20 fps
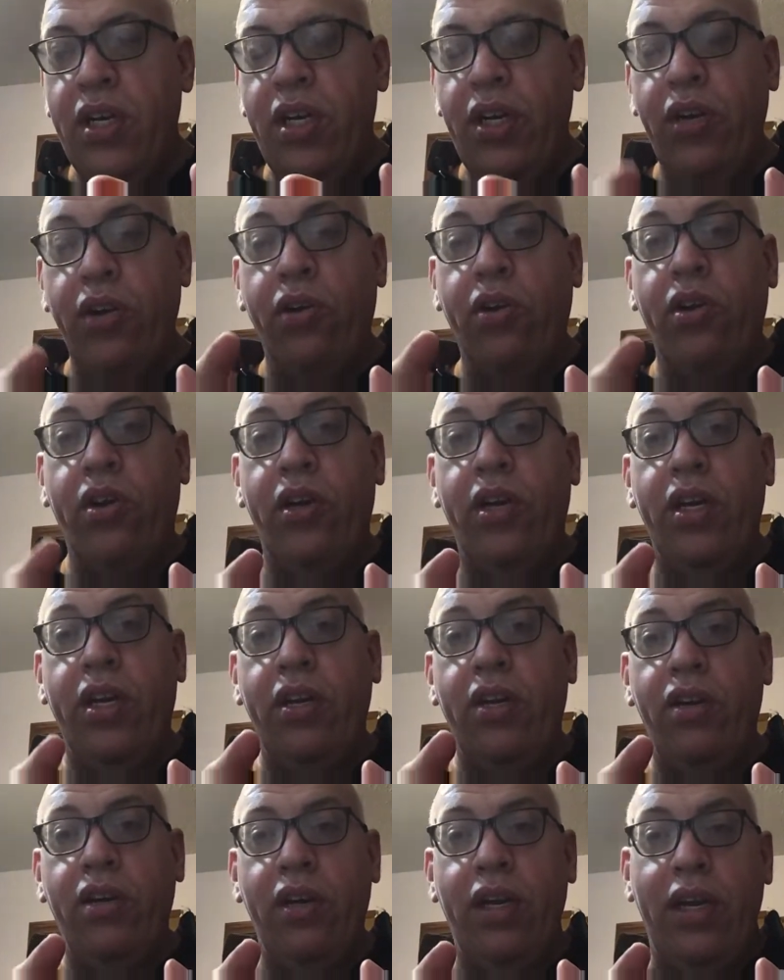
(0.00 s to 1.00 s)
You're
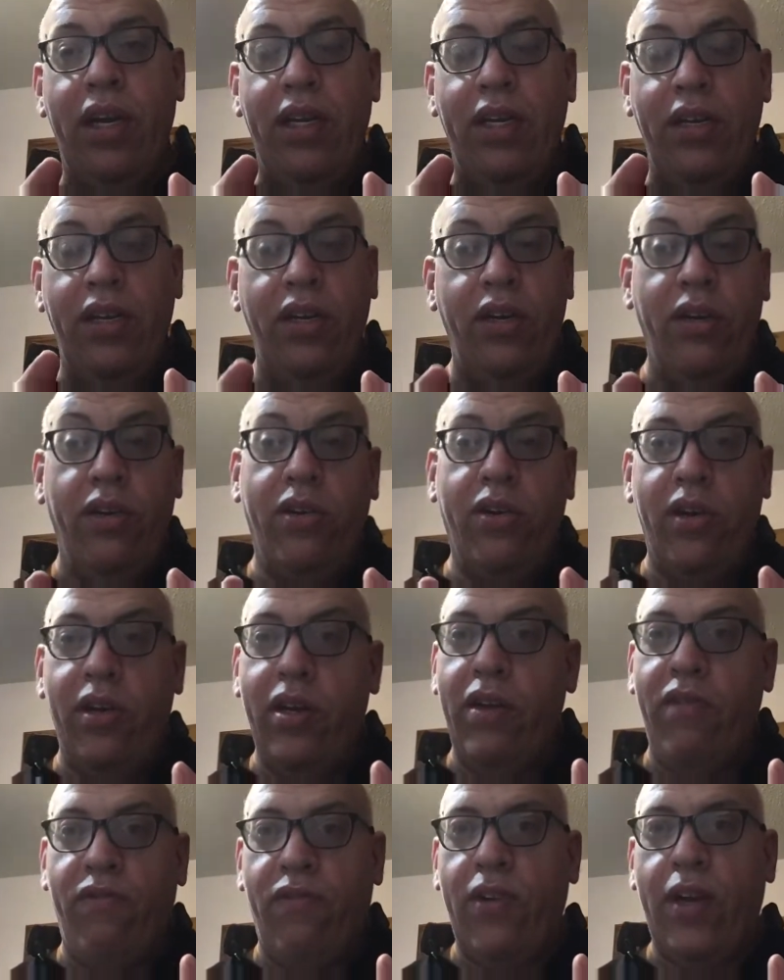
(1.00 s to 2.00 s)
going
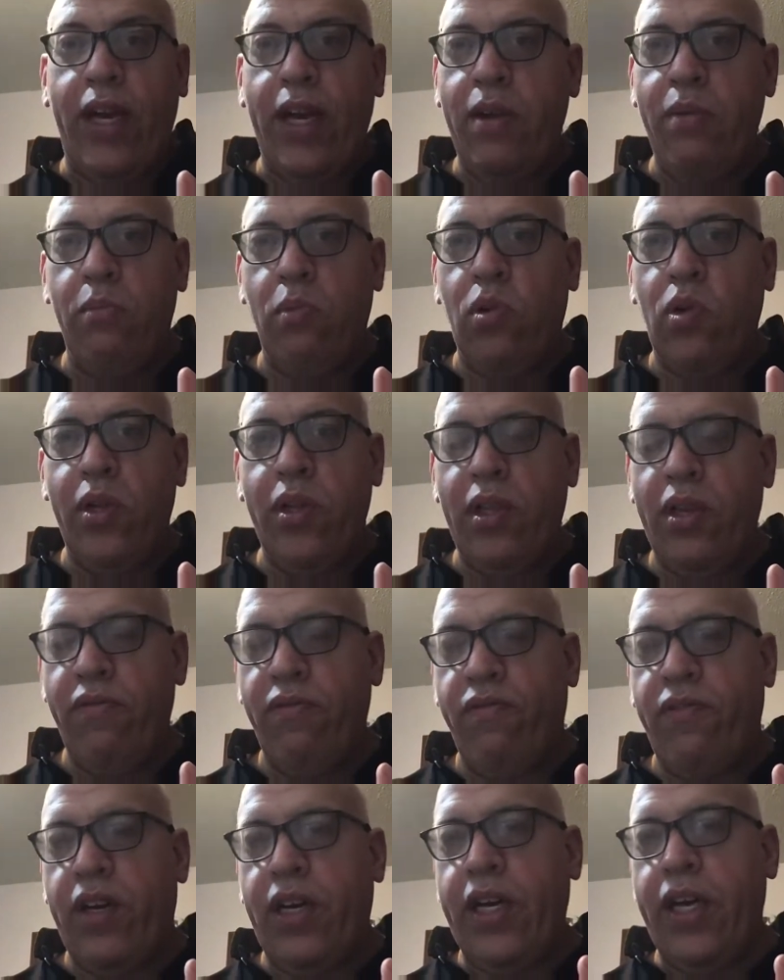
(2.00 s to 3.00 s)
to flight more than
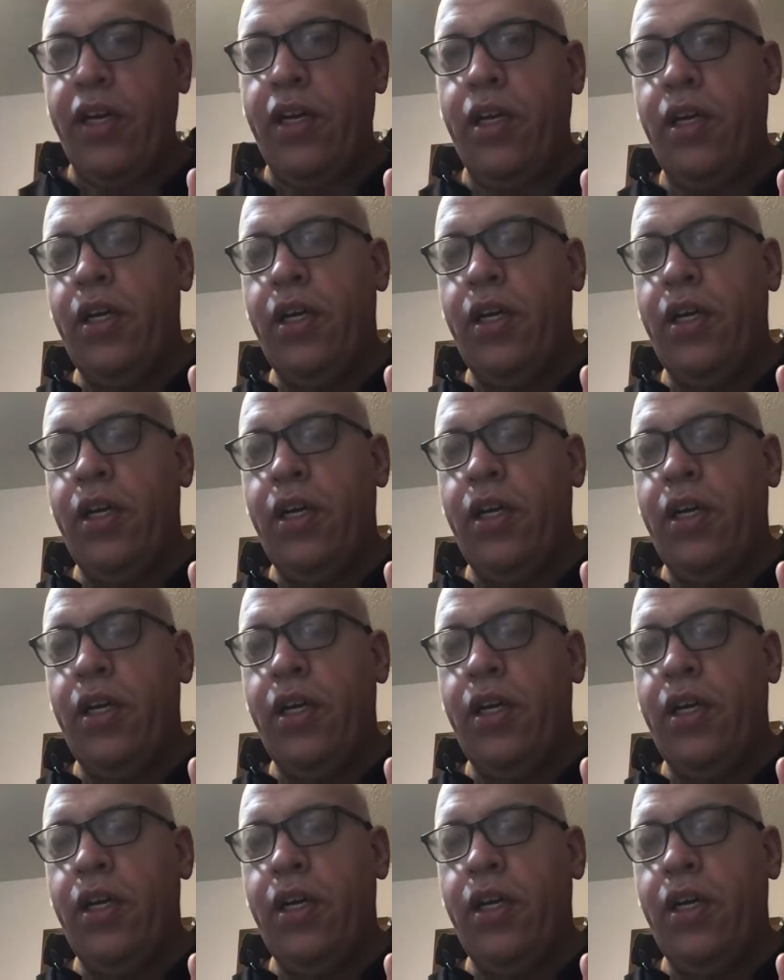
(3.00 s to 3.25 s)
fight.